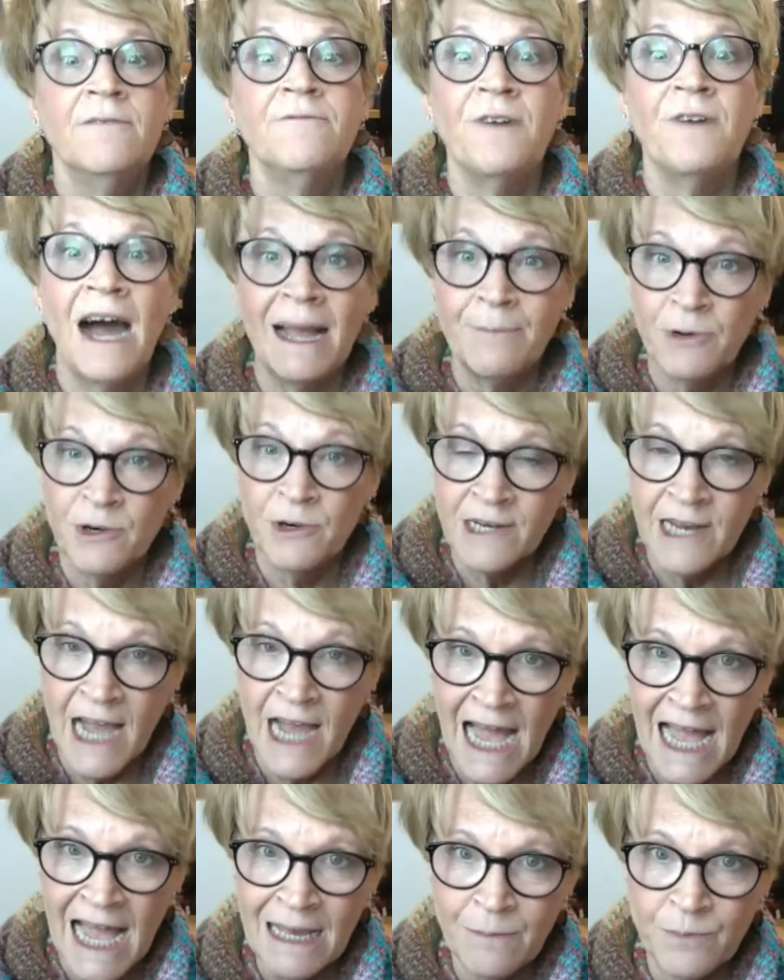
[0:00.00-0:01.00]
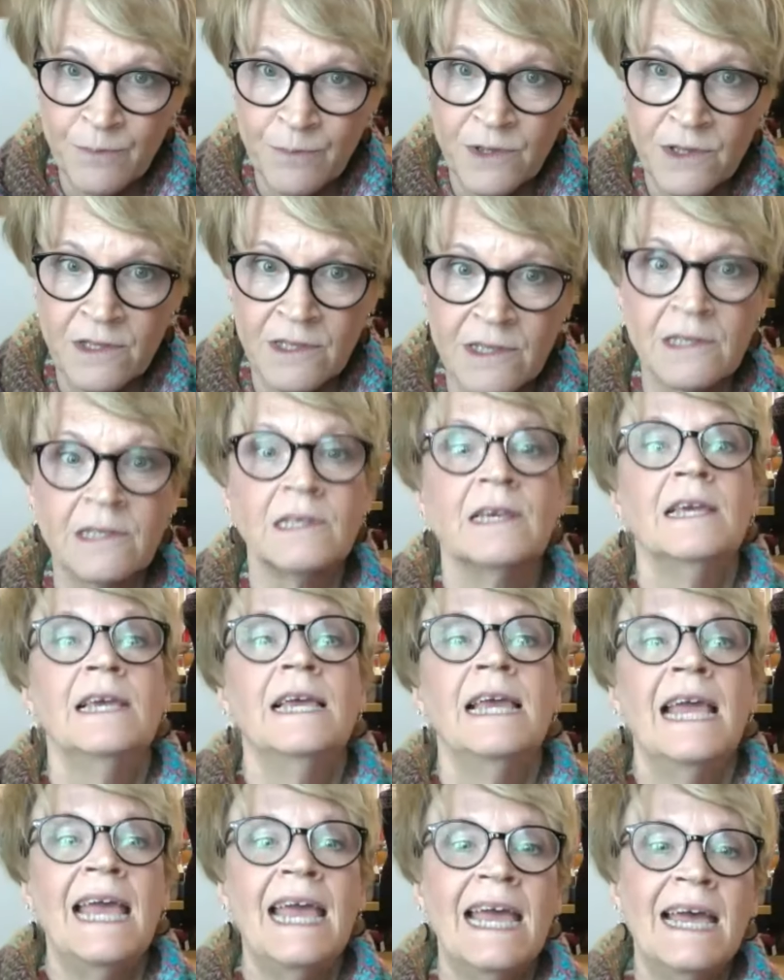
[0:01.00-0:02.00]
fiber types,
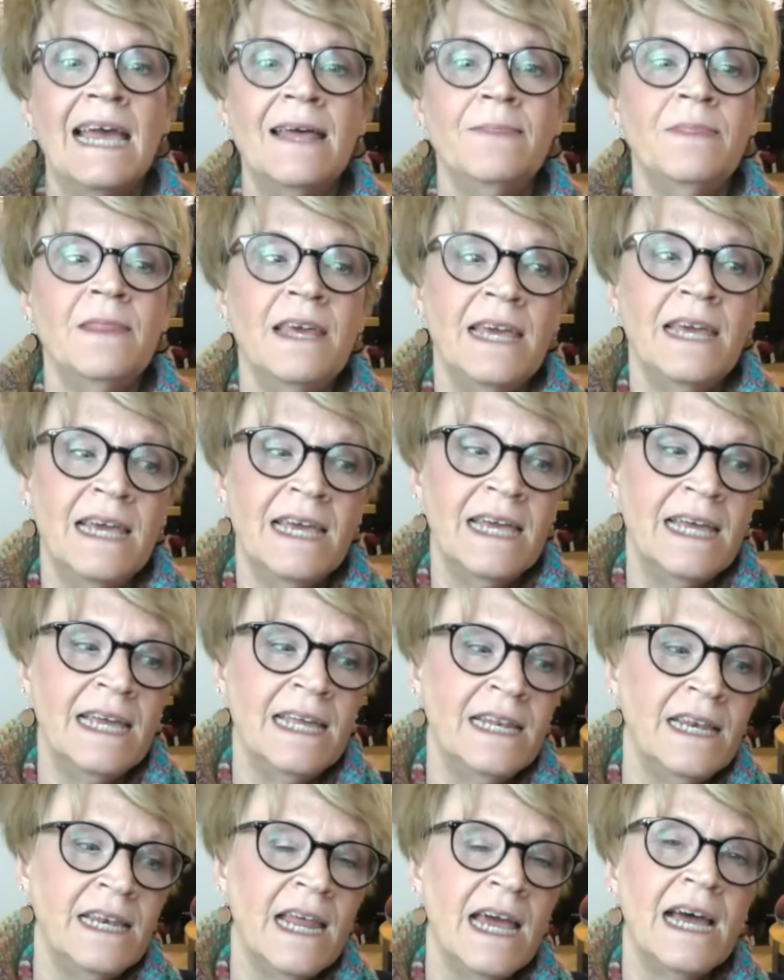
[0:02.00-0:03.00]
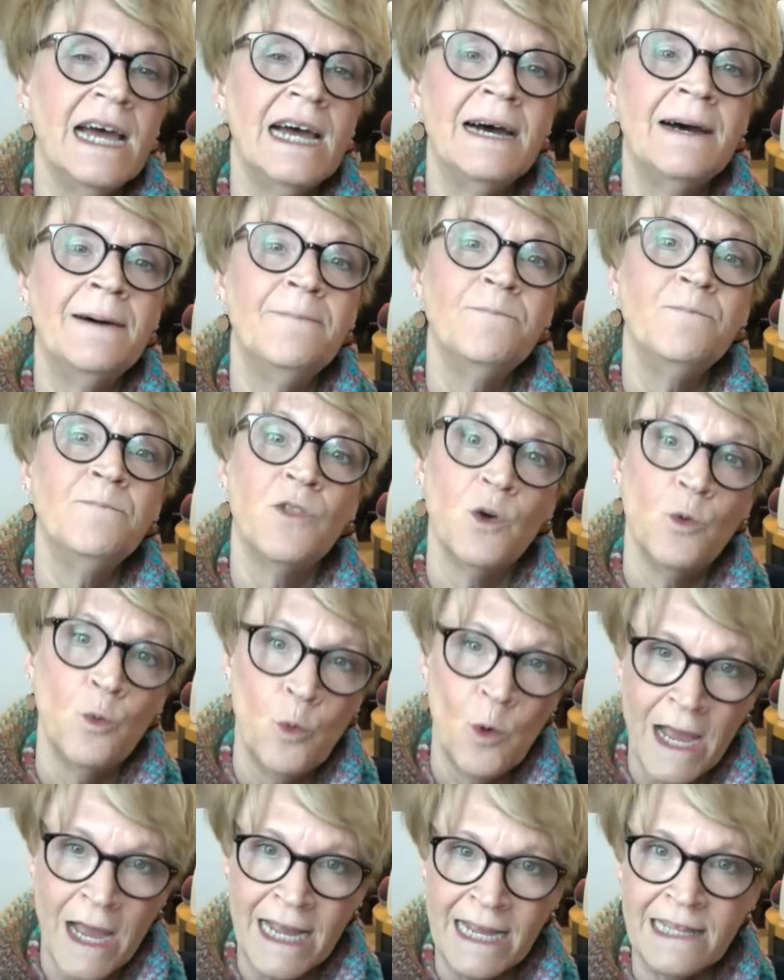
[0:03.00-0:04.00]
and then um, the
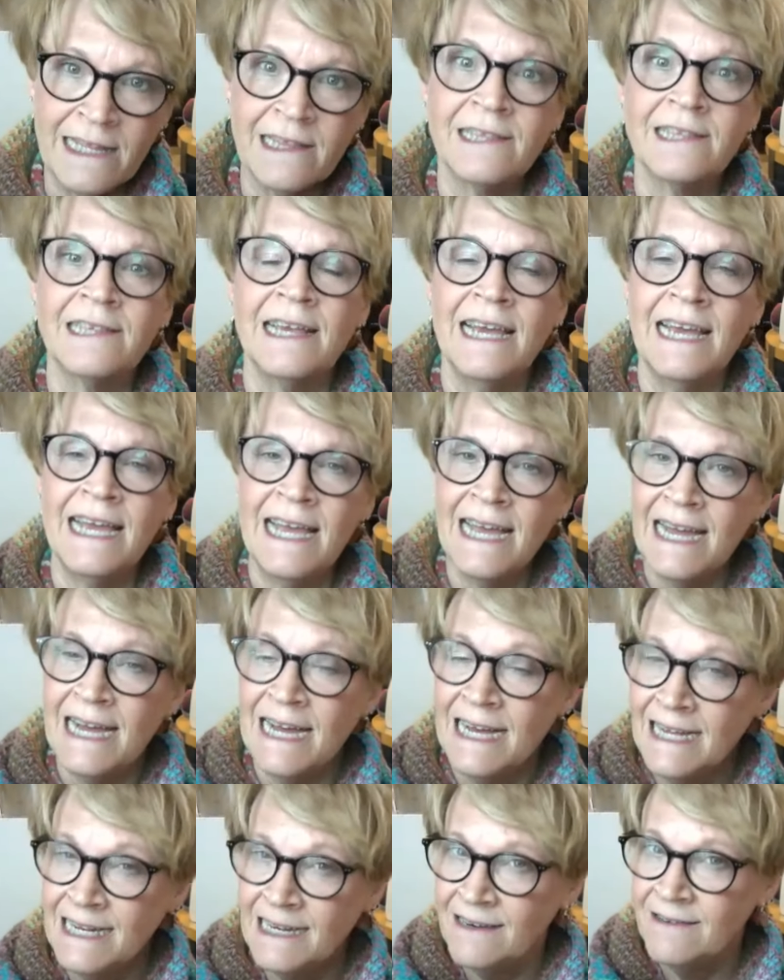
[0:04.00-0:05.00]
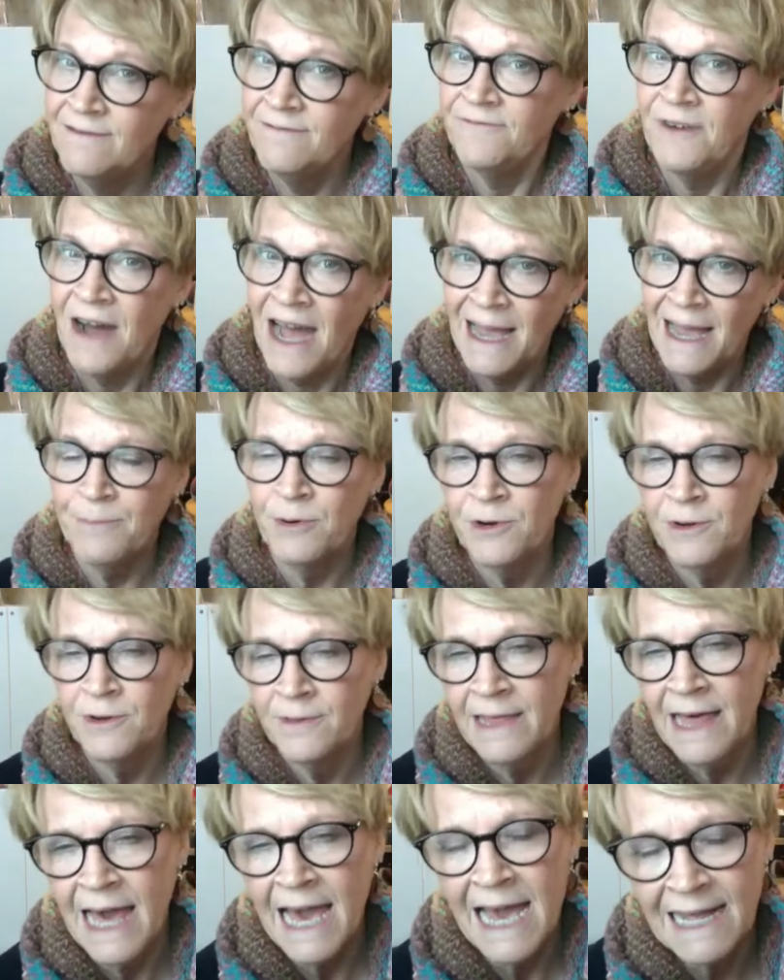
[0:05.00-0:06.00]
weights and fiber
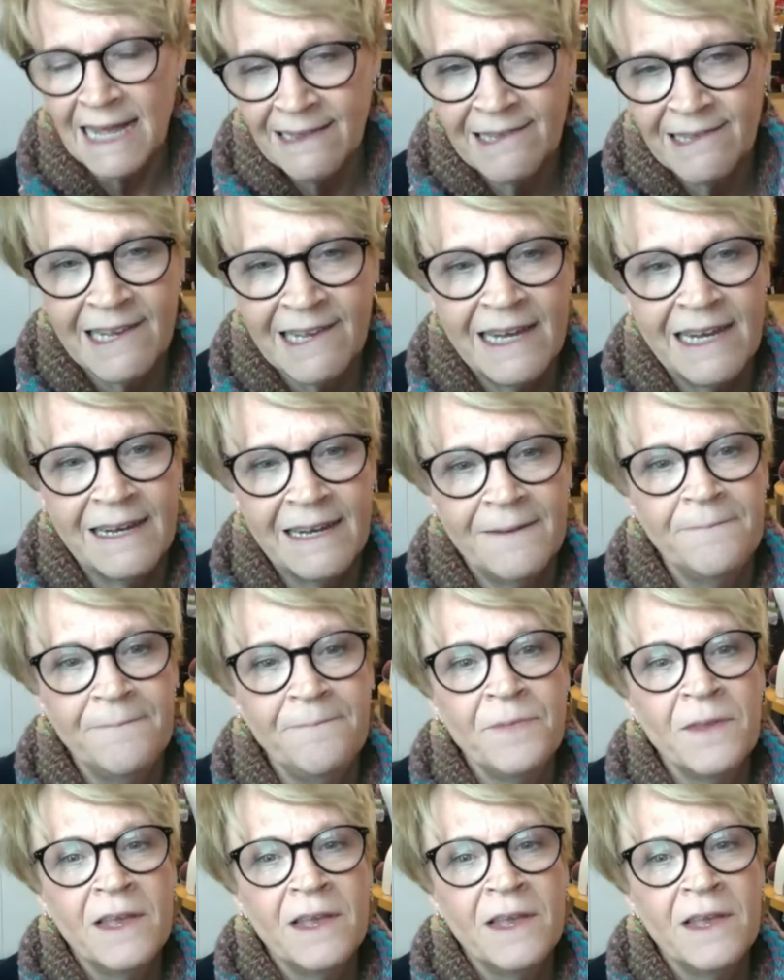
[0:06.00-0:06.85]
that uh,